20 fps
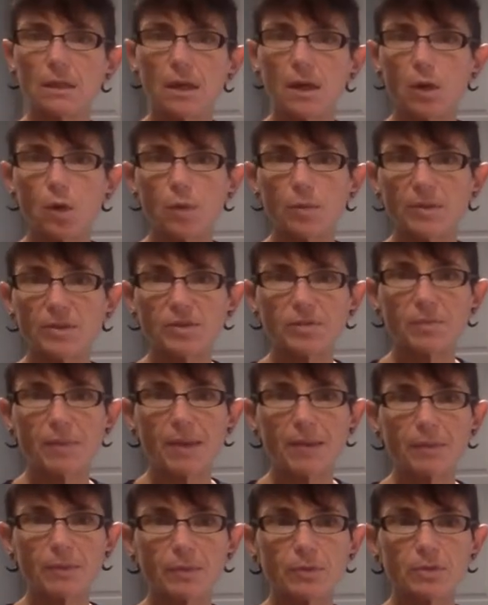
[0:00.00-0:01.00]
a whole bunch of
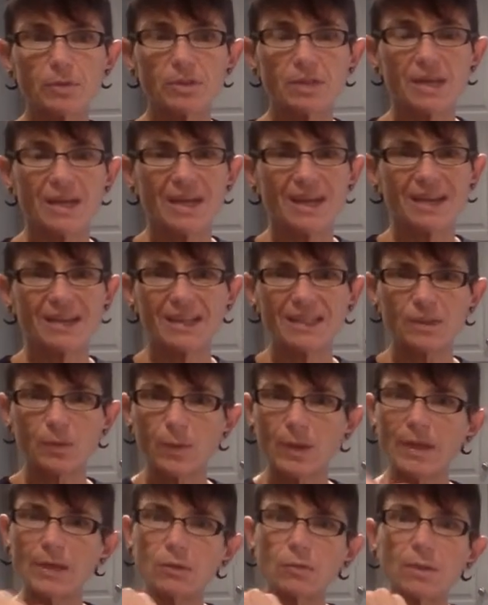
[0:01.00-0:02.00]
peppers. That's
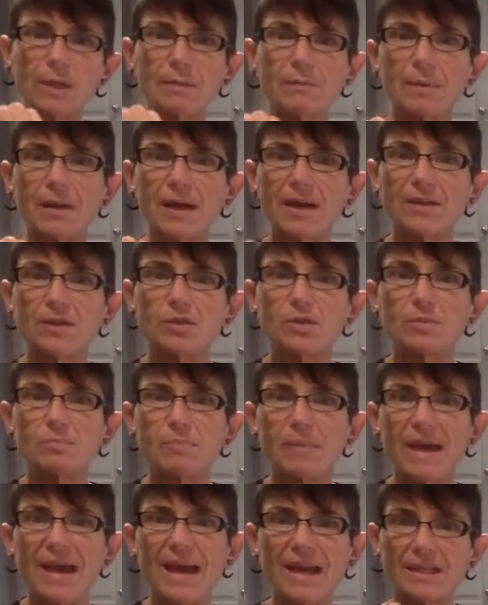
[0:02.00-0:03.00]
why I don't like buying those
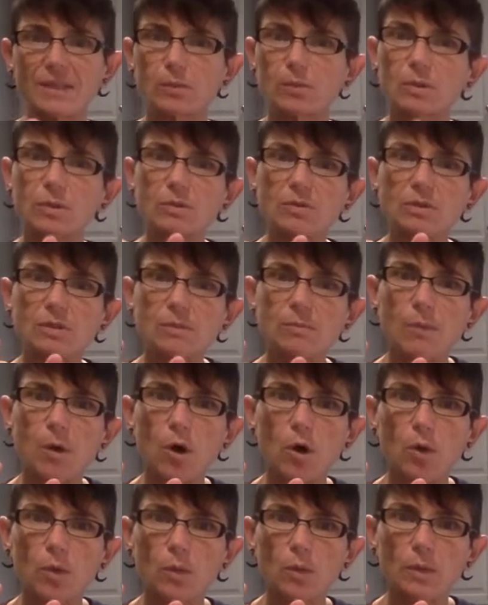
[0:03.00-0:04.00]
bags with those
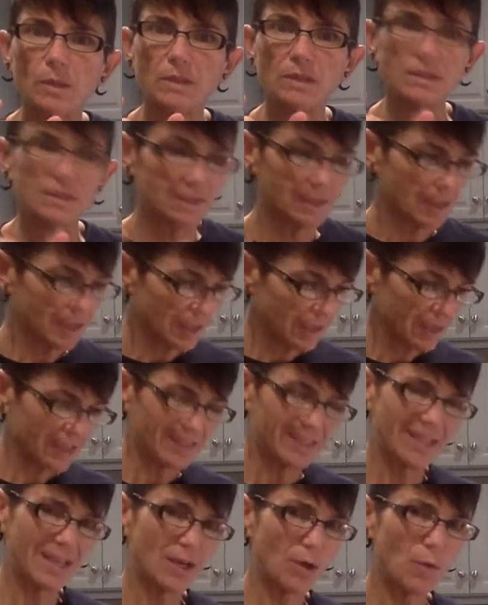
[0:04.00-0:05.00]
small ones,
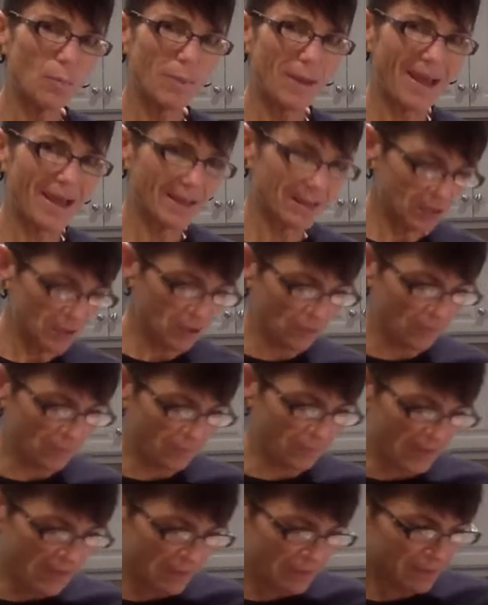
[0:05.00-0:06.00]
because they go bad too
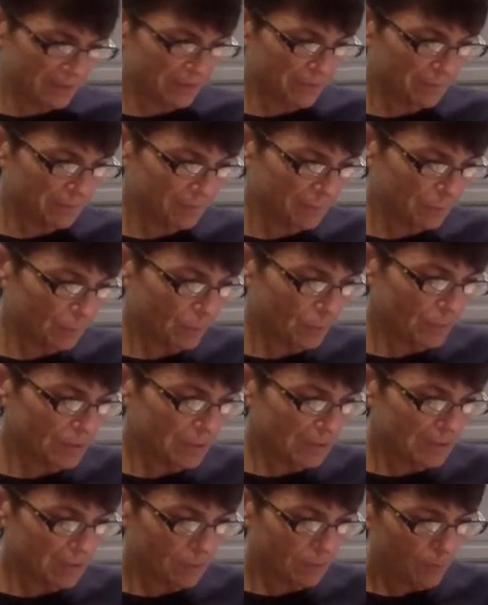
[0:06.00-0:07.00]
fast. We're going
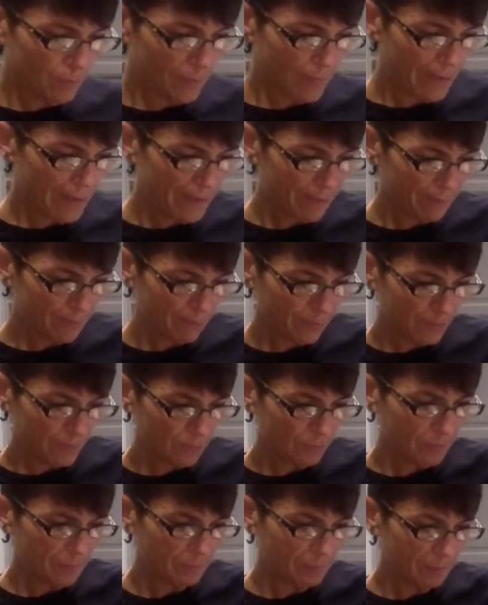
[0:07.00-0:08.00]
to zero out for our
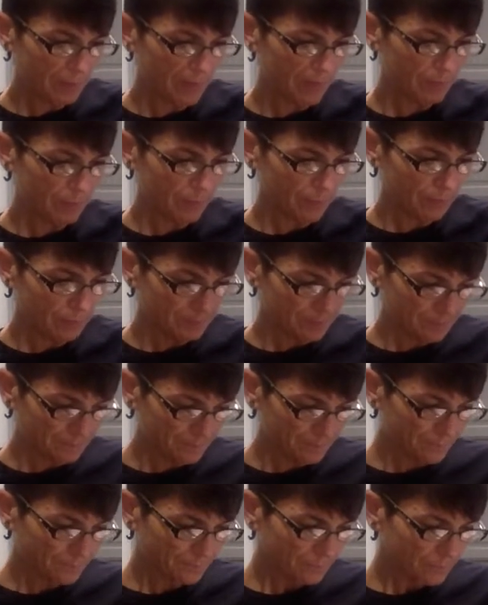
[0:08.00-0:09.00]
green pepper.
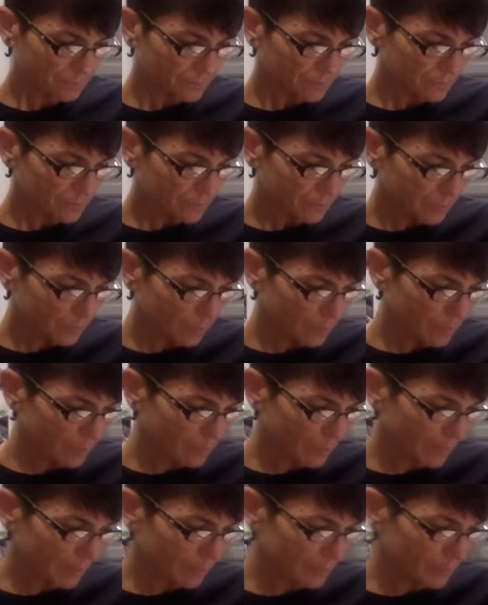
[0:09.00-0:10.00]

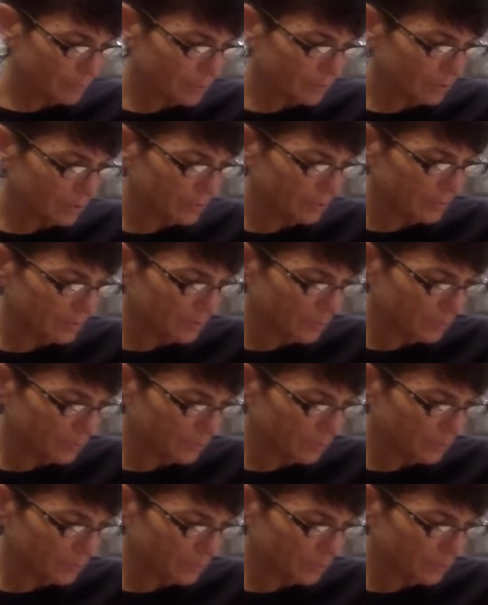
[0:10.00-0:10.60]
Green pepper is going to be